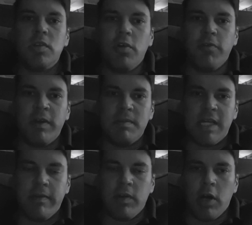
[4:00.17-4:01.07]
horror films
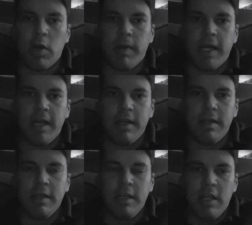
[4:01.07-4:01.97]
have an R
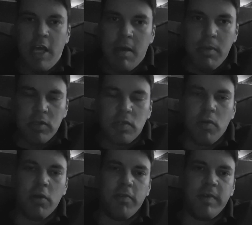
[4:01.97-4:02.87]
rating, and most
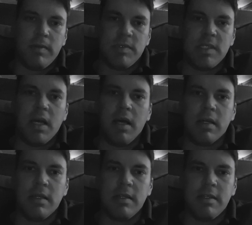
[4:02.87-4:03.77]
horror films
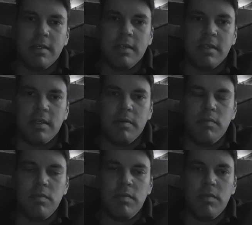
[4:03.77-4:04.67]
suck.
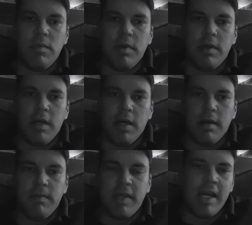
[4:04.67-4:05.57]

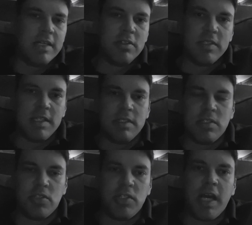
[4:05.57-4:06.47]
The Exorcist,
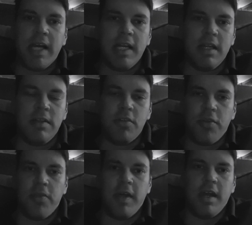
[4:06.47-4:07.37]
The Shining, The
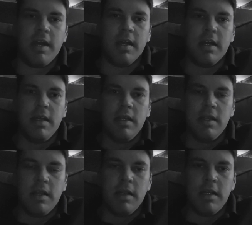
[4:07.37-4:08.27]
Thing,
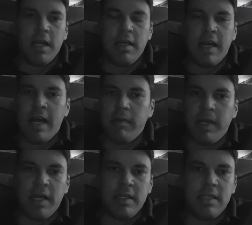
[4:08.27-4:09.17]

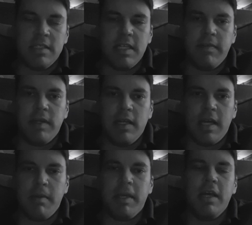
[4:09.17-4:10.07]
Halloween
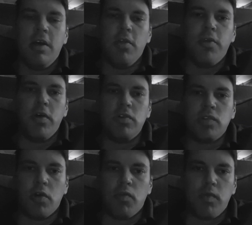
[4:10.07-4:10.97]
1970. I mean, those
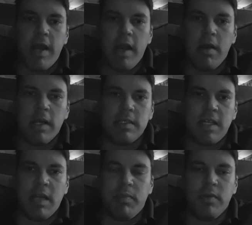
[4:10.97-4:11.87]
are rare
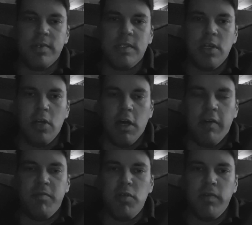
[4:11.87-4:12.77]
examples
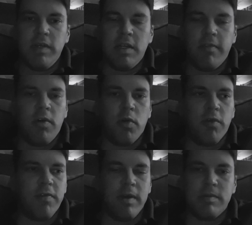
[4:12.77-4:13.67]
of
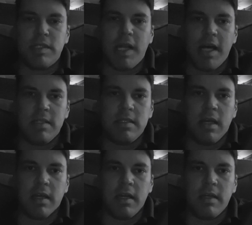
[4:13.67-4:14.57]
horror films not
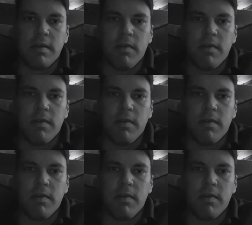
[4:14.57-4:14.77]
sucking.